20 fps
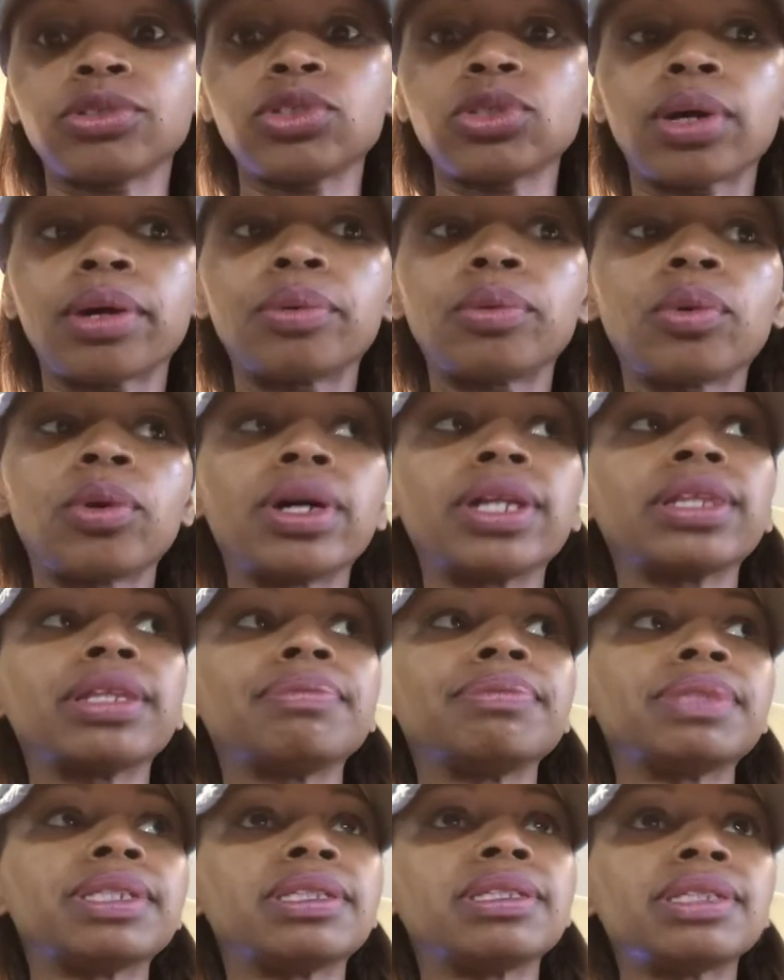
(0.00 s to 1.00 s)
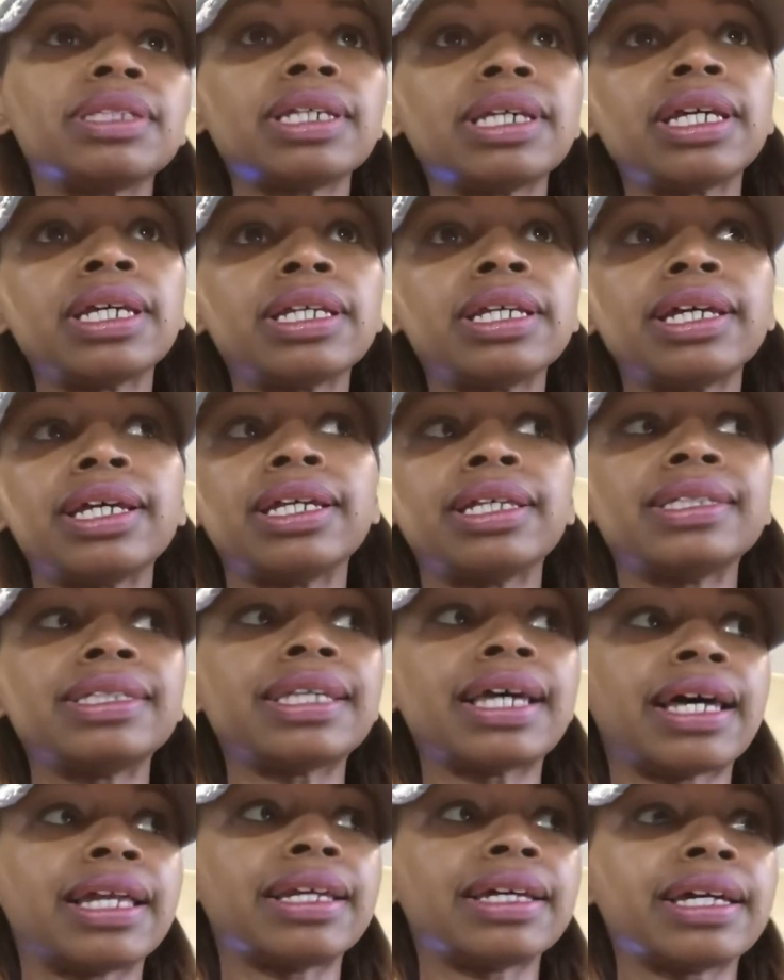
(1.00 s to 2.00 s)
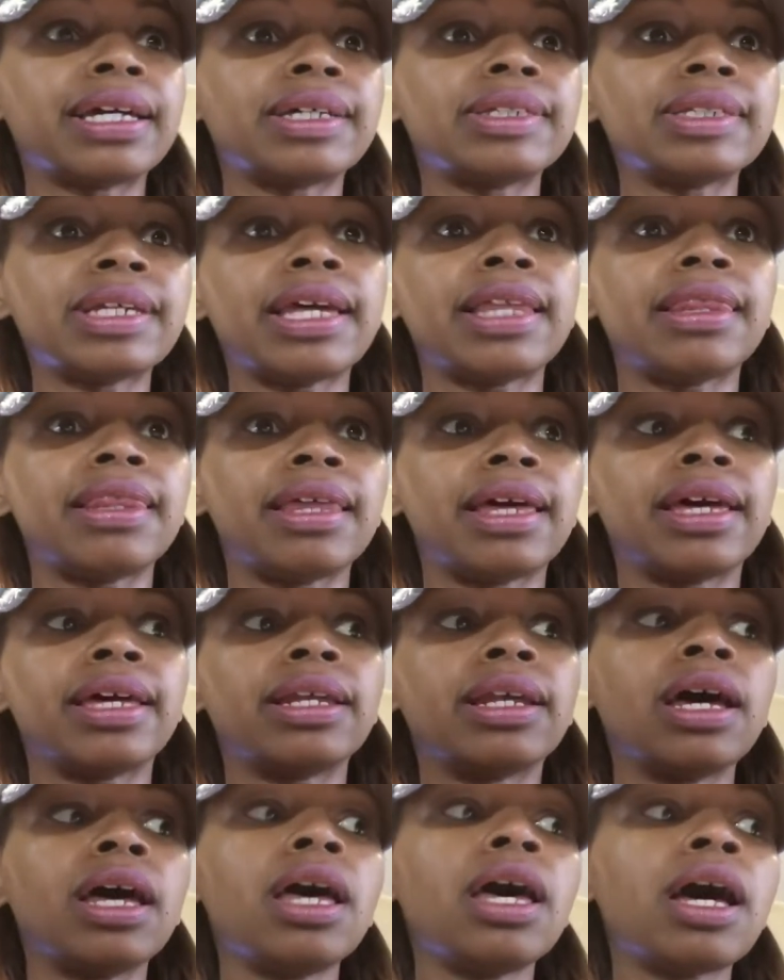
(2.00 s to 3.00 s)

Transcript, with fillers: So I want them to see it in its elegance, and then